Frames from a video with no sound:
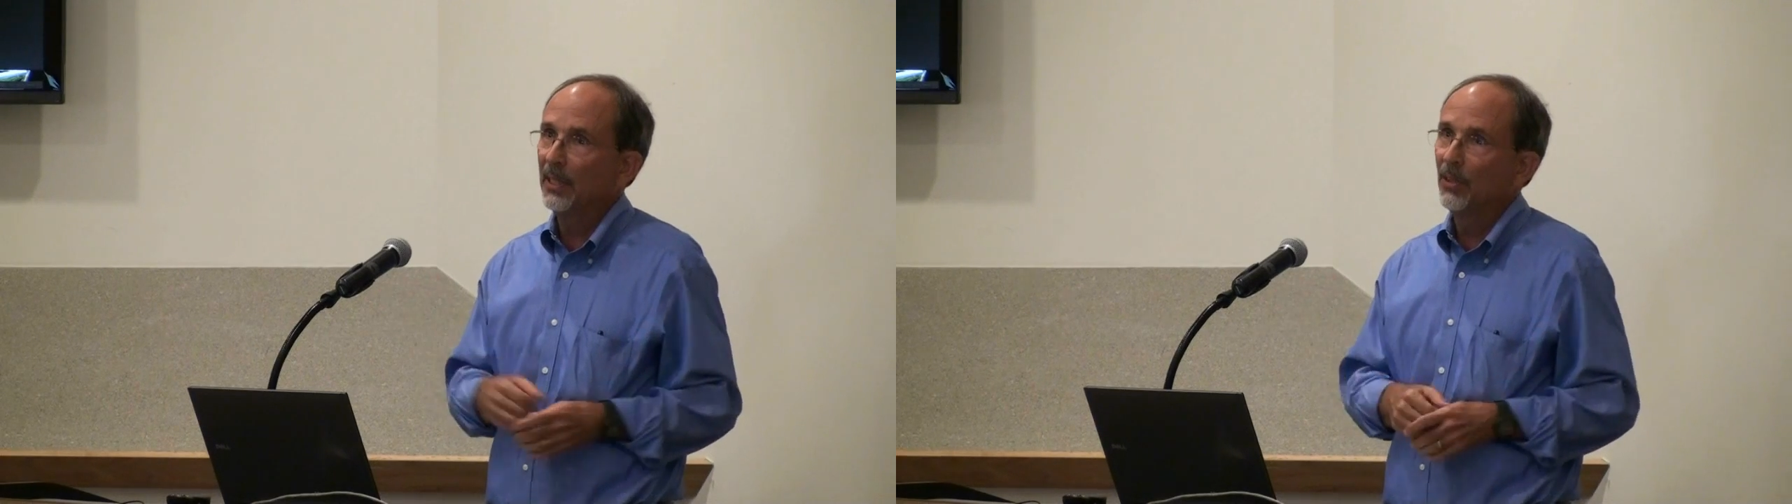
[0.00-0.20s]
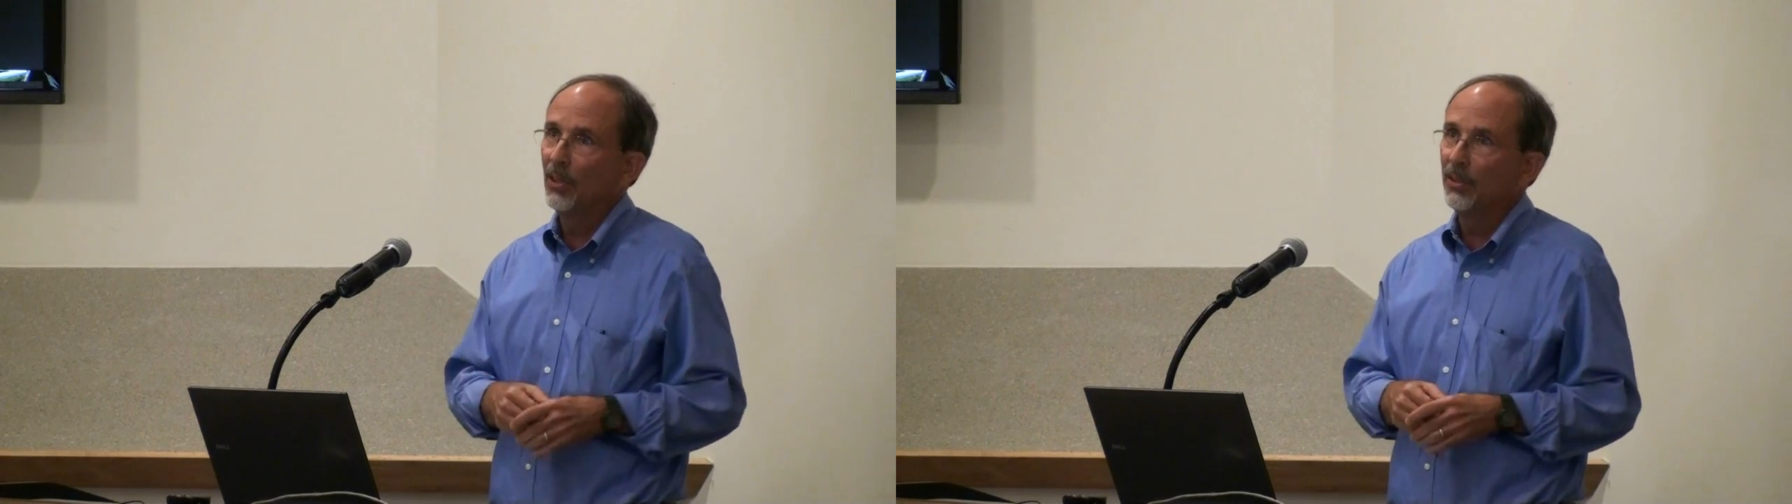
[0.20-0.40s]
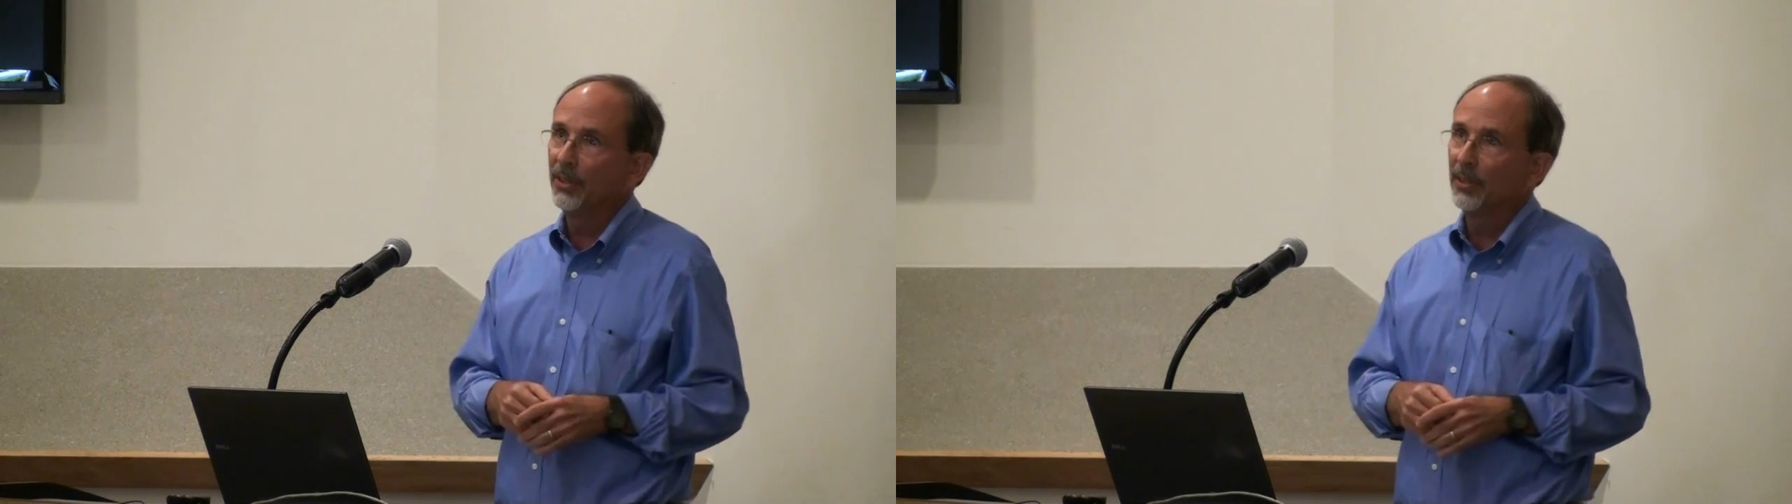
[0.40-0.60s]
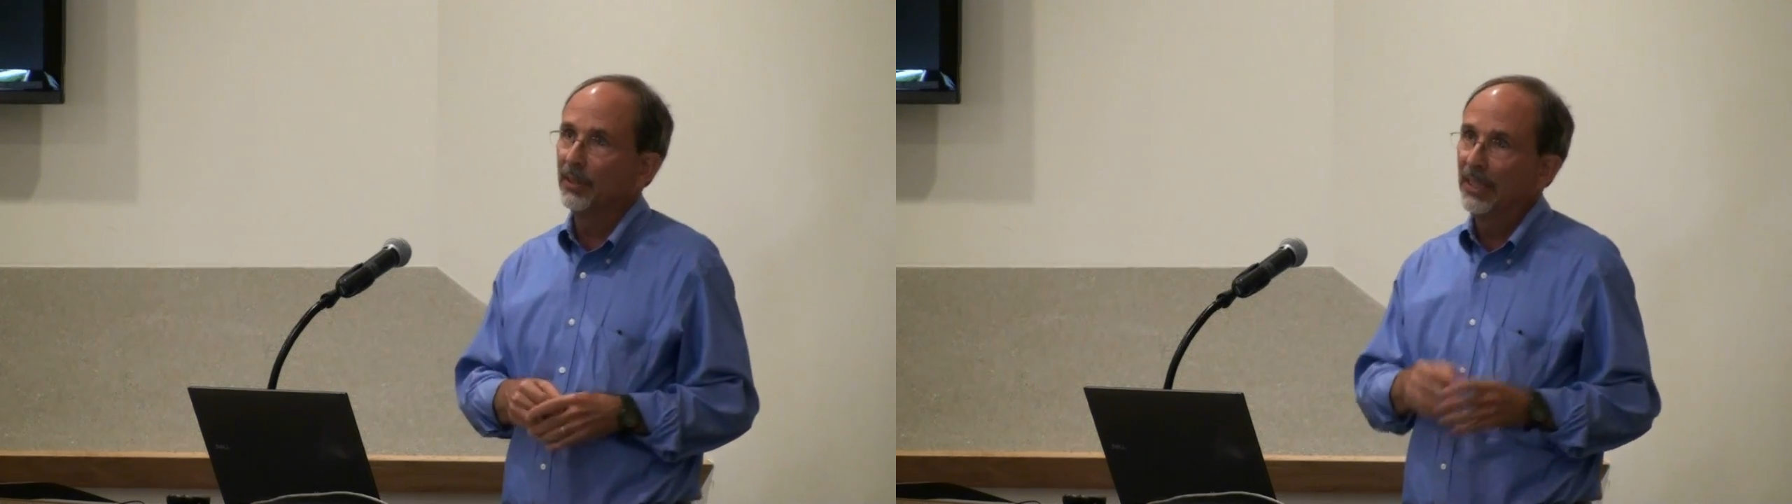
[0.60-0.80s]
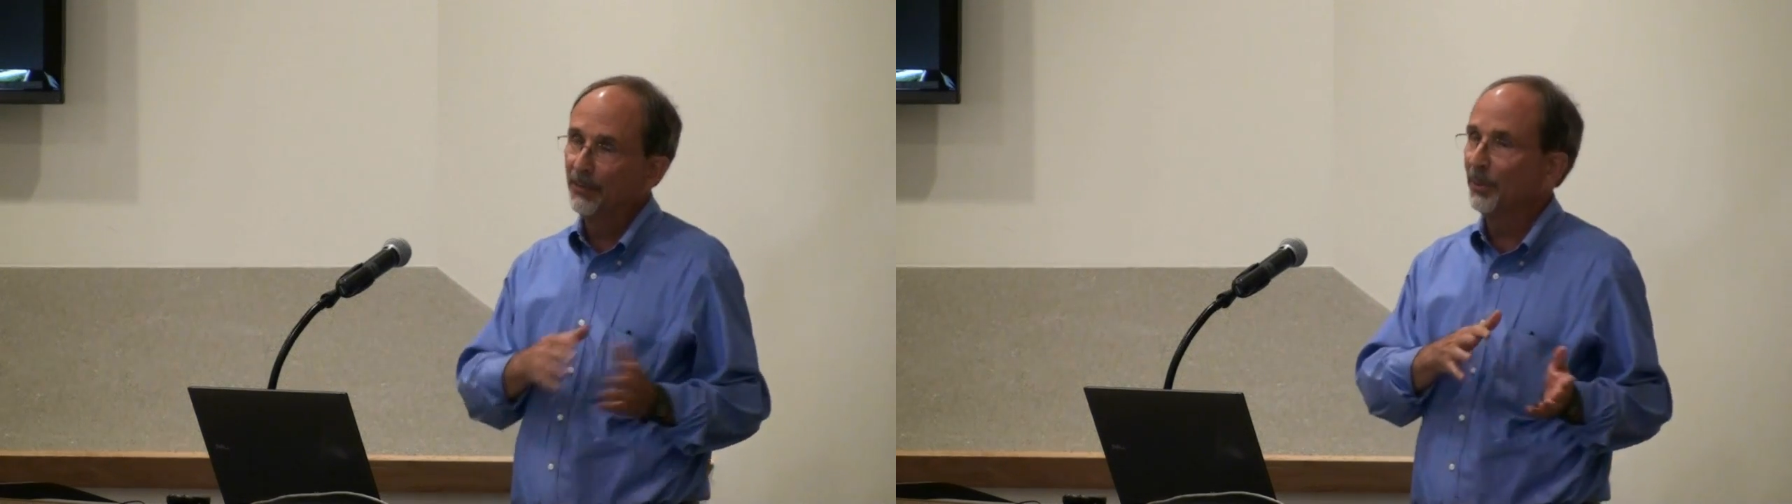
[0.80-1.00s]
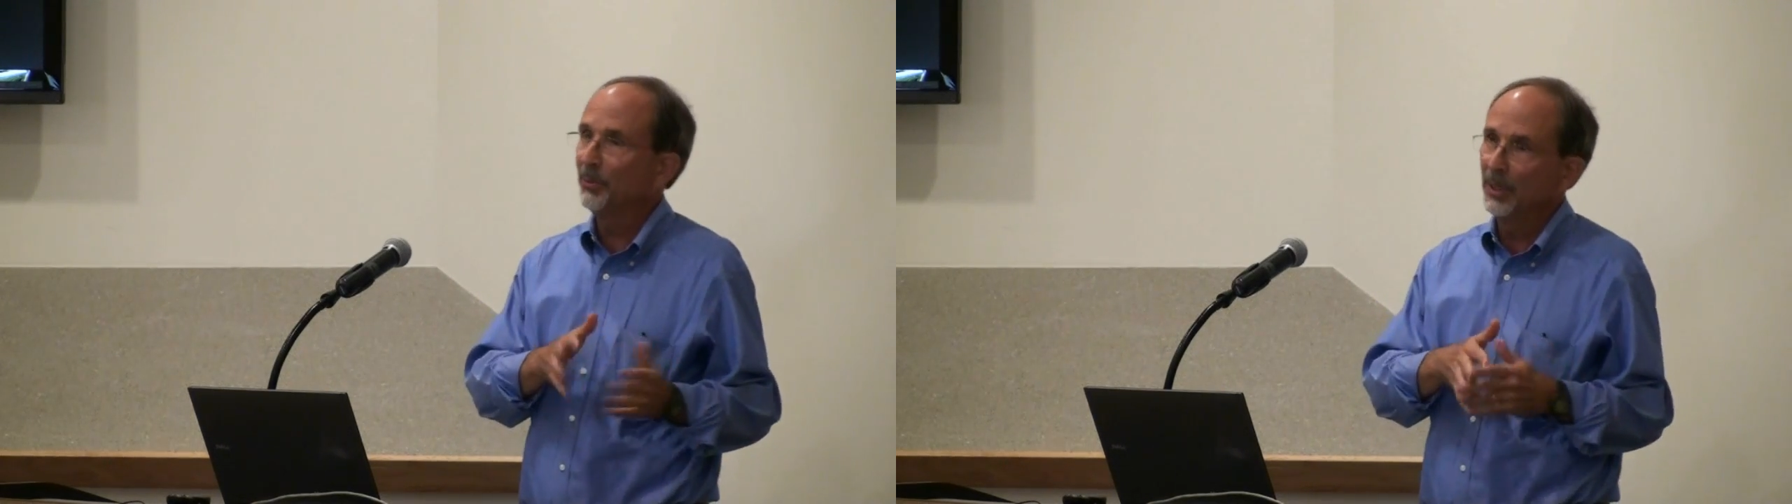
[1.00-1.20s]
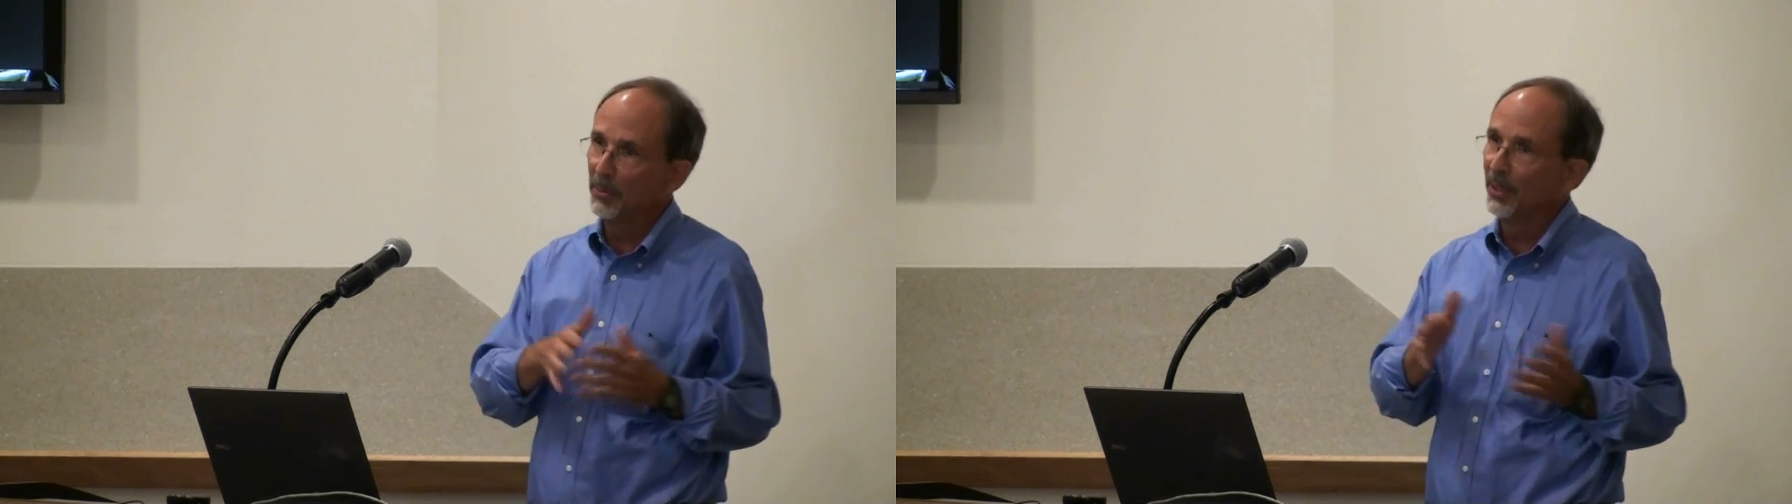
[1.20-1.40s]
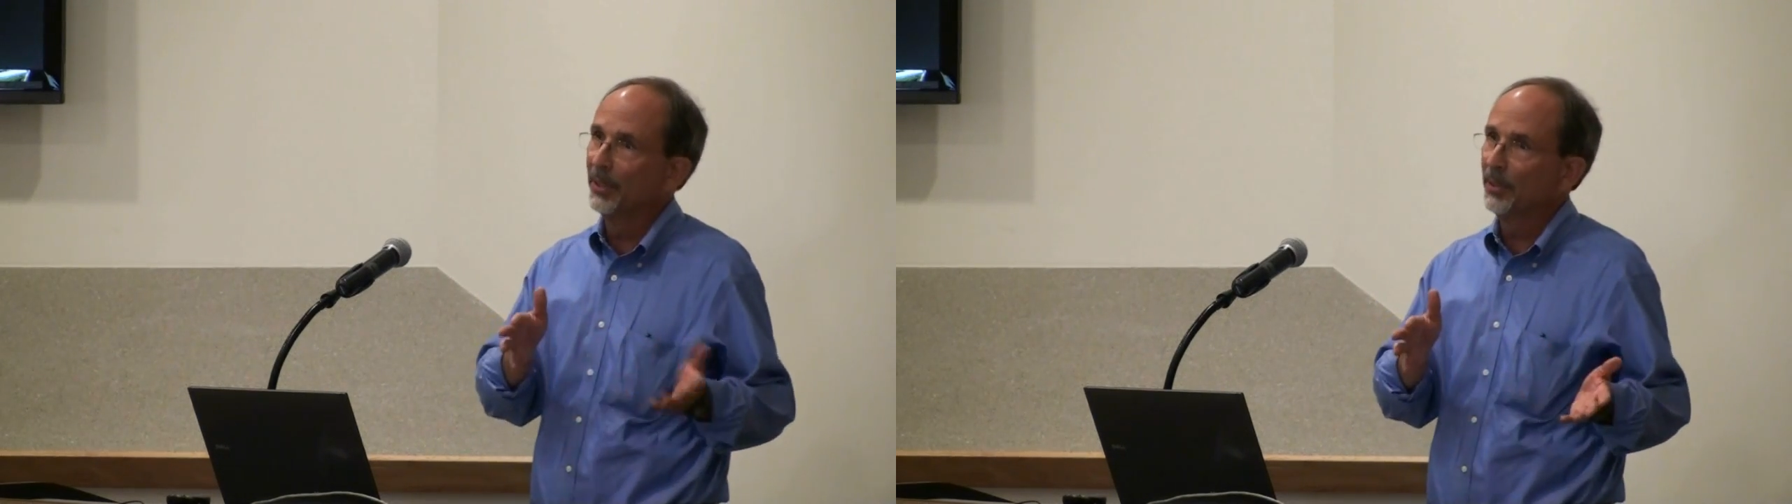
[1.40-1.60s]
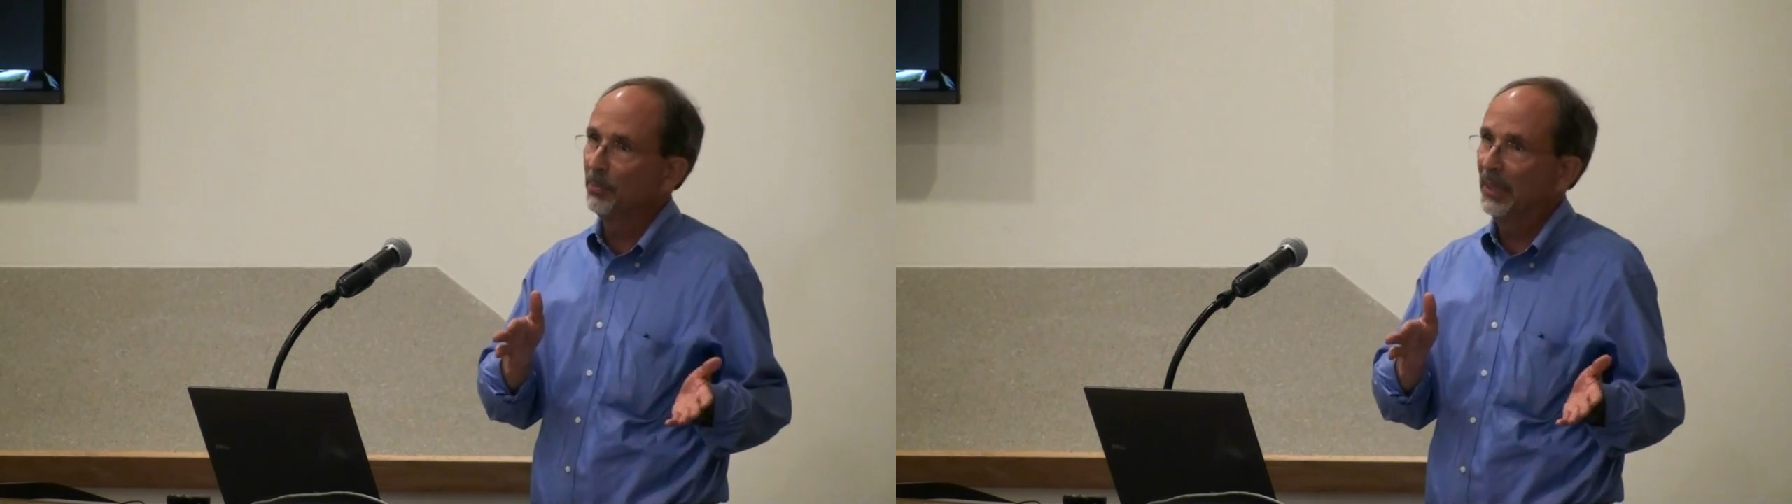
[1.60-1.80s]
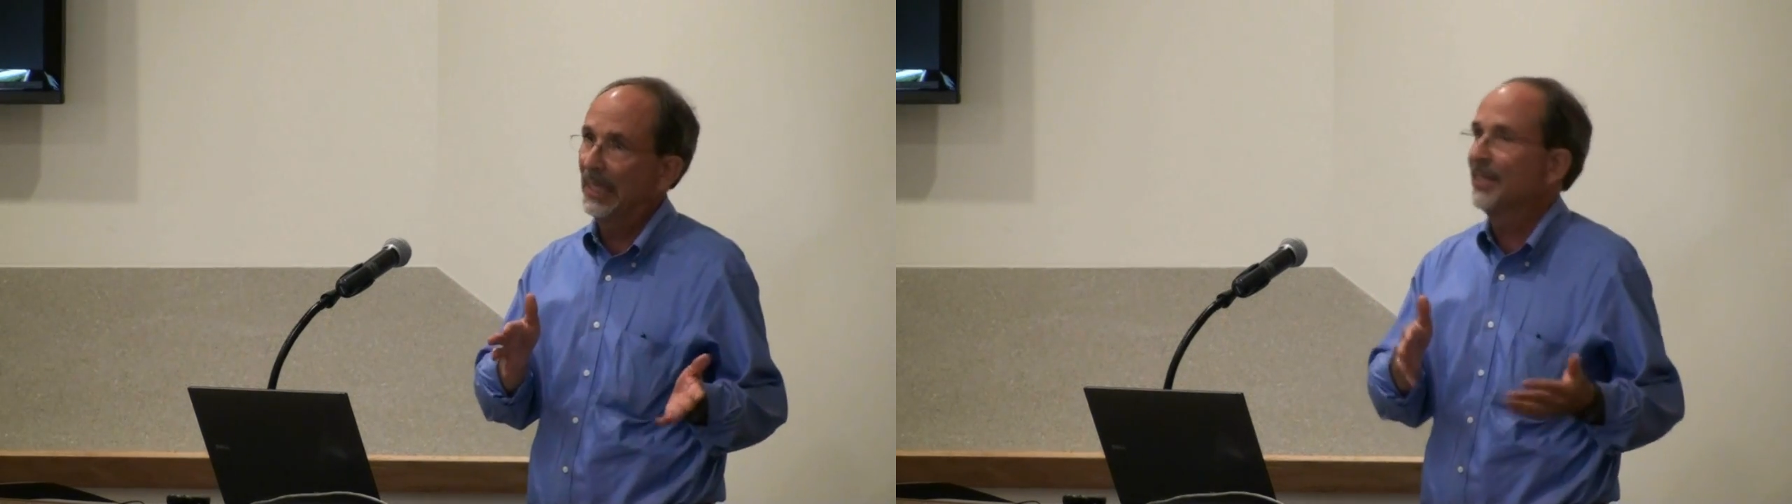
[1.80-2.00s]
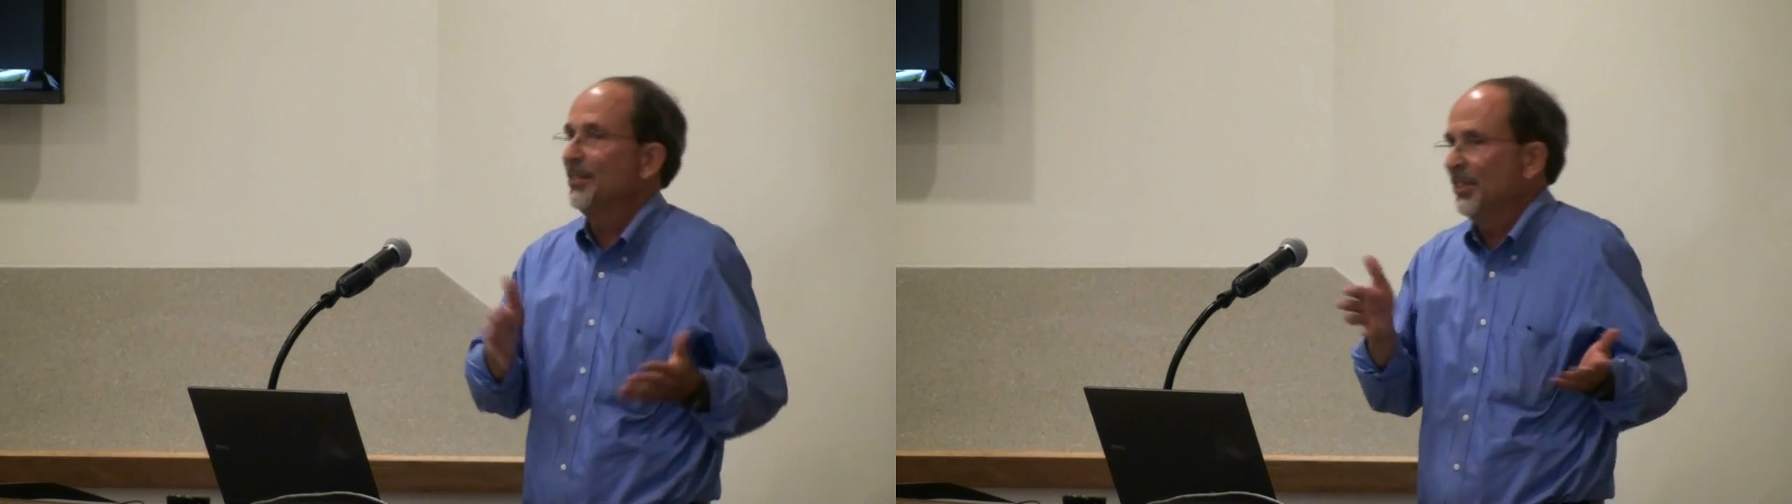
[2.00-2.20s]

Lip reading: and all the infrequently burned plots,